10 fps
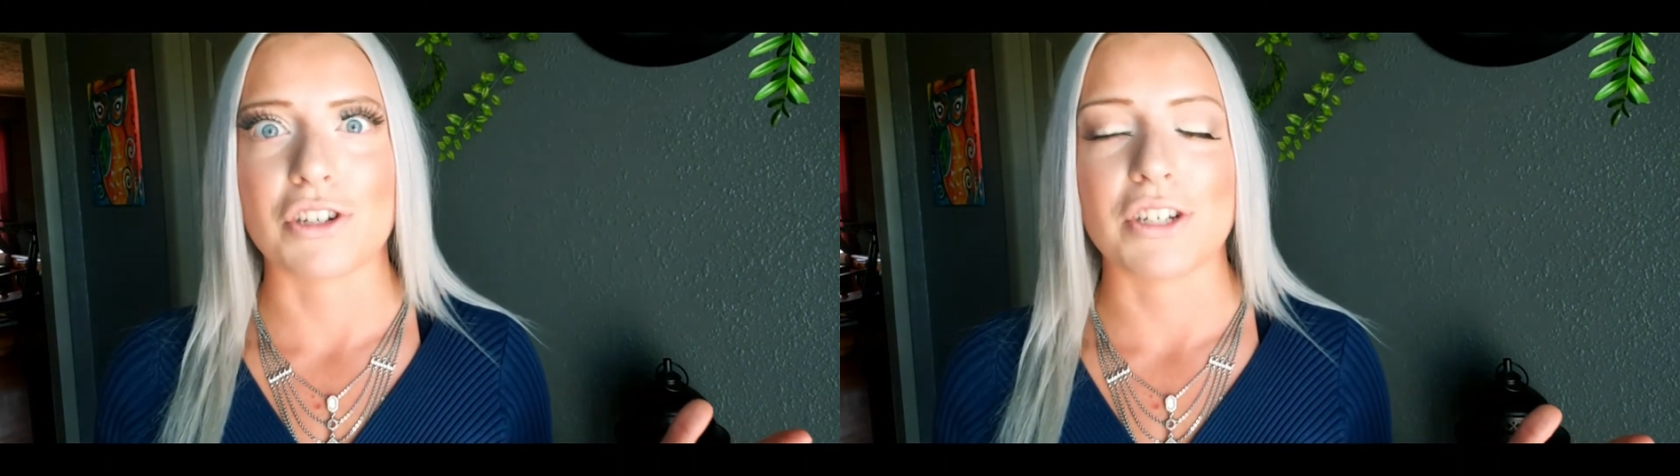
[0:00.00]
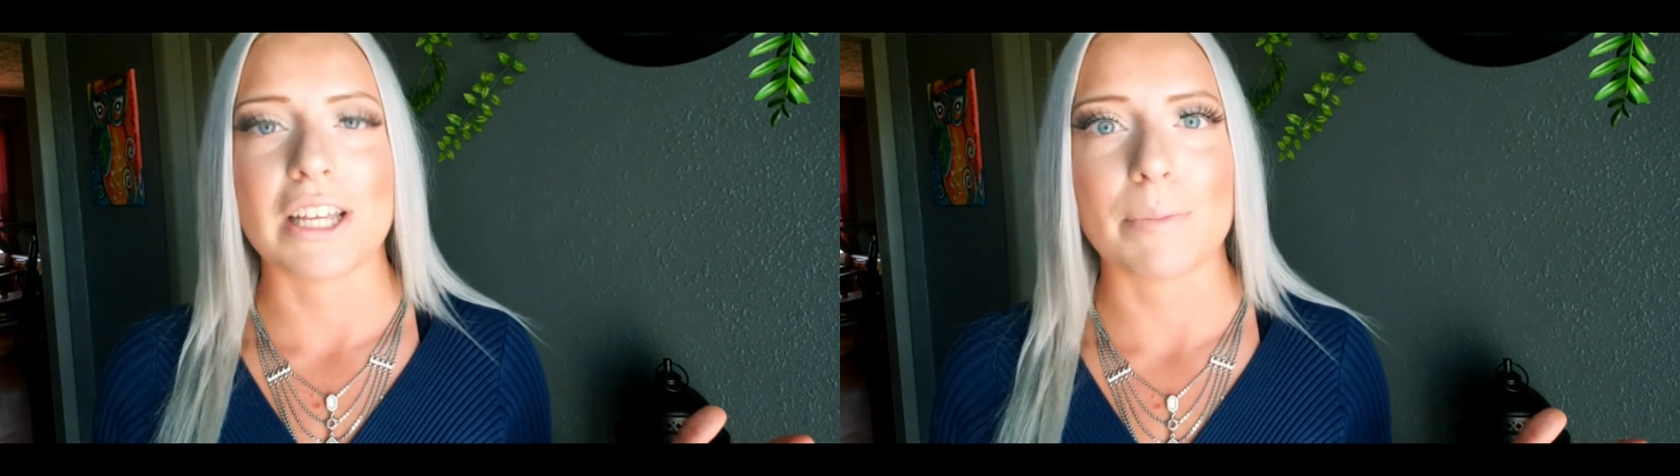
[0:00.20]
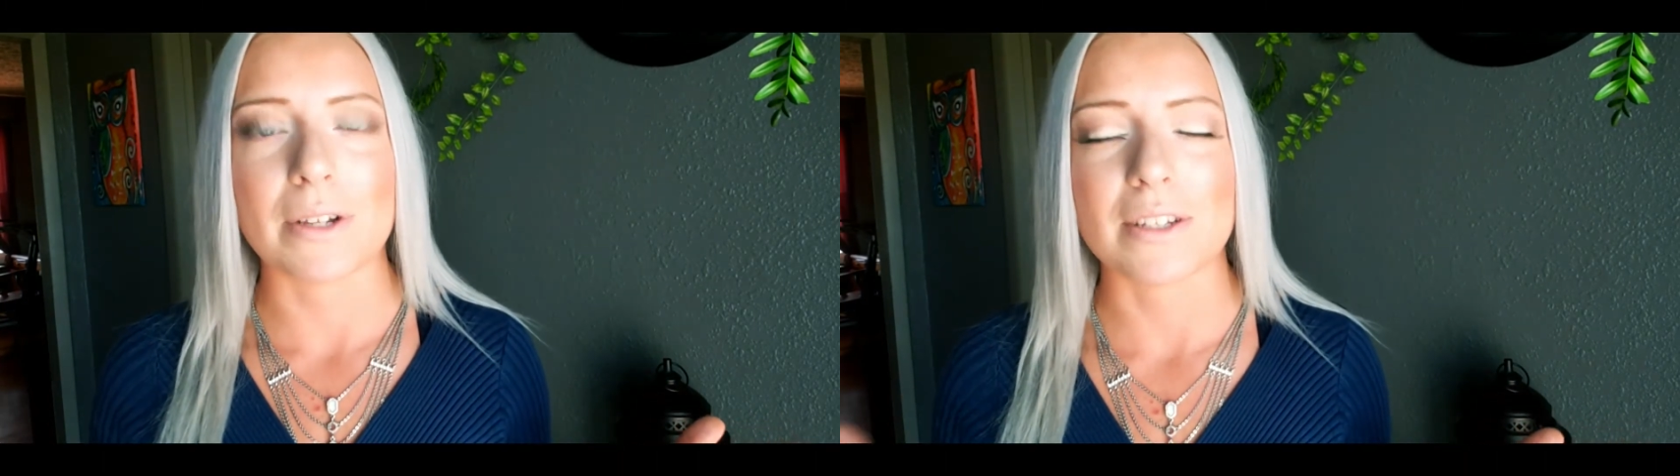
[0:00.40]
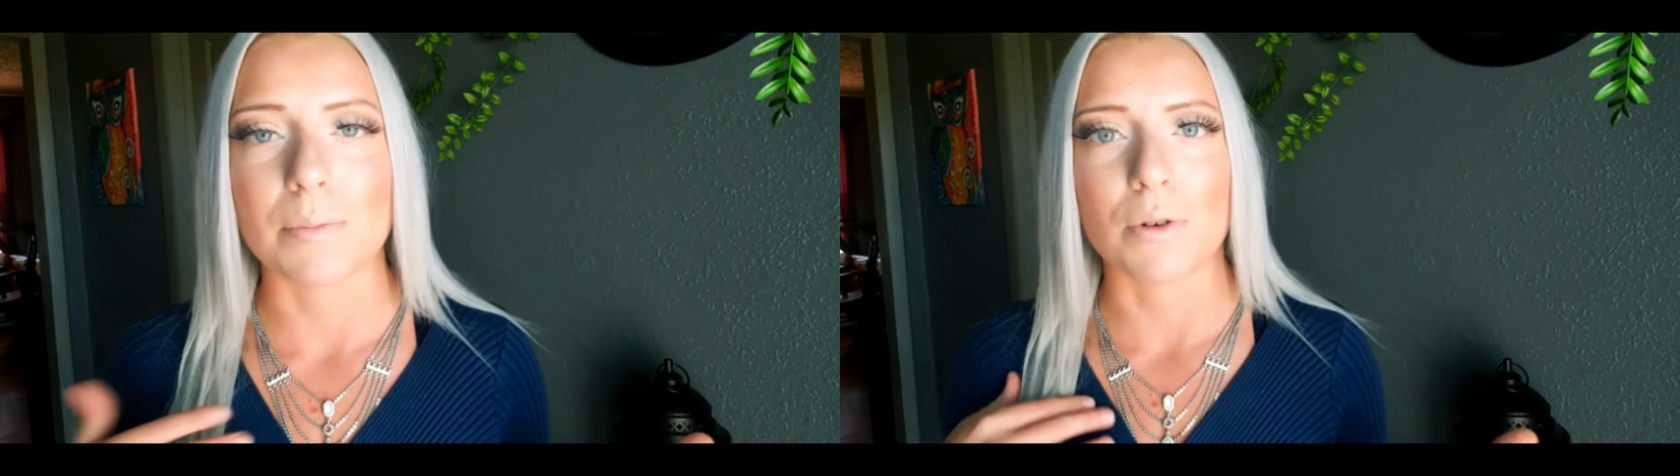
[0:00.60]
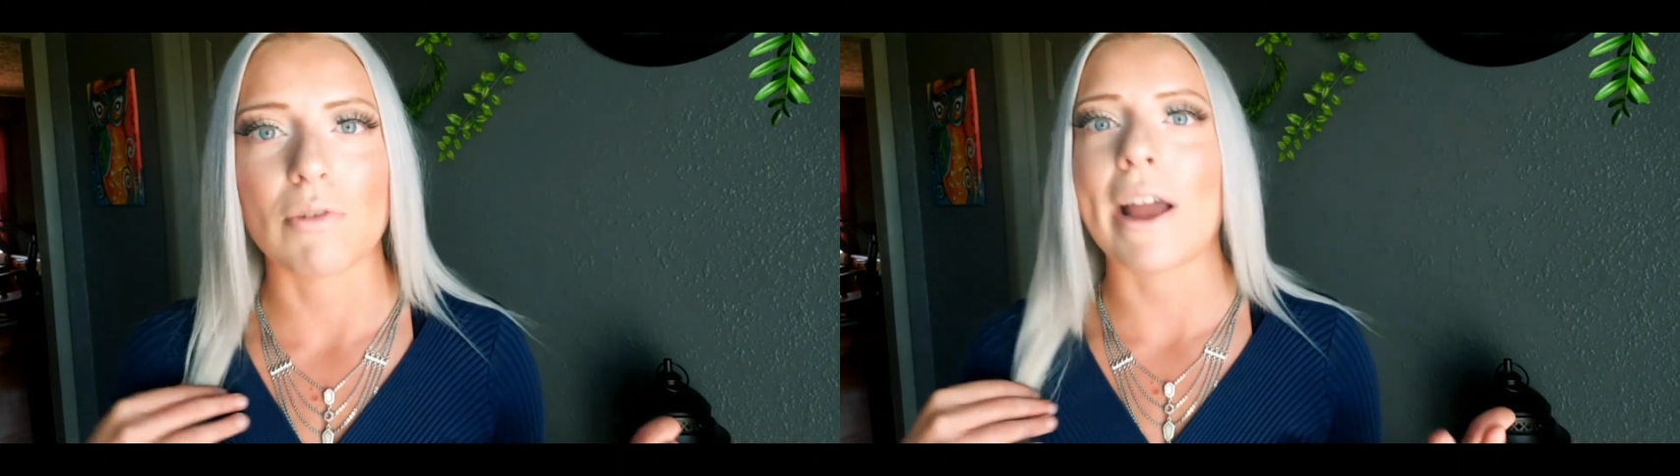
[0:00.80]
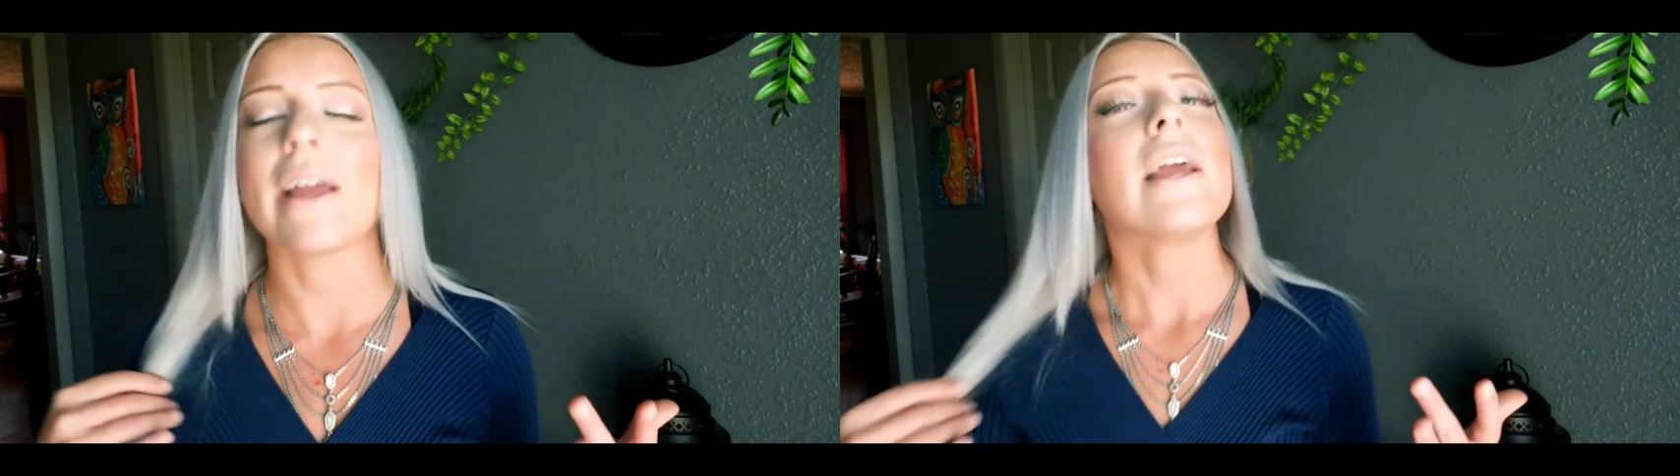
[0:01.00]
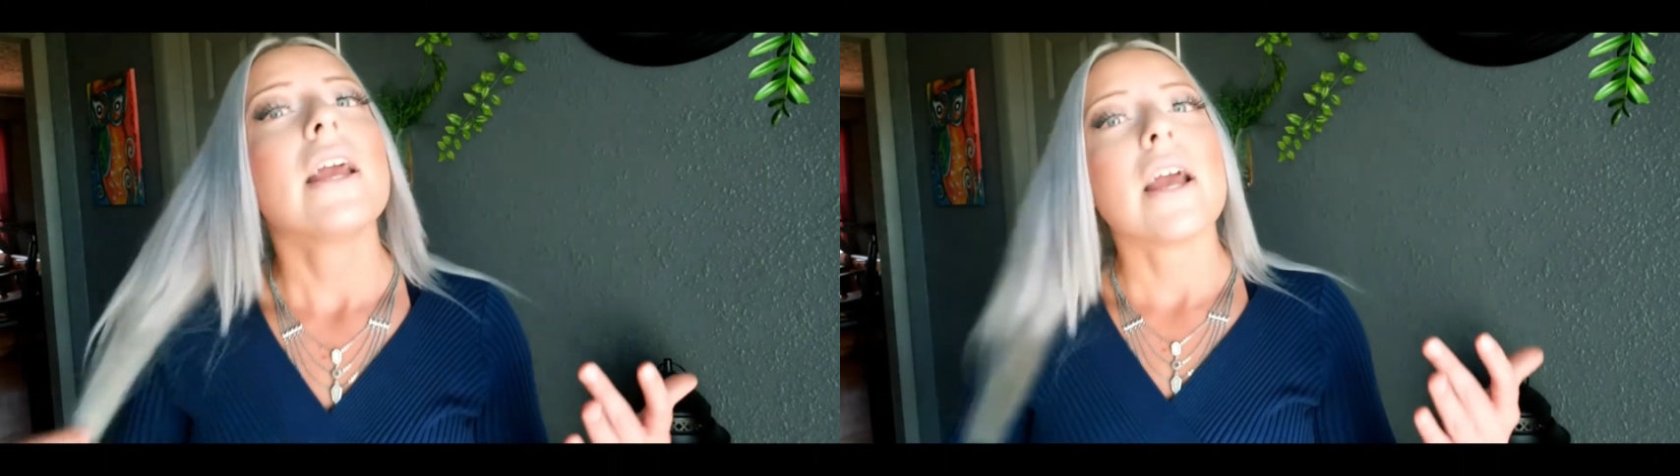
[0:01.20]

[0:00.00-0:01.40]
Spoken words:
to keep it simple, right?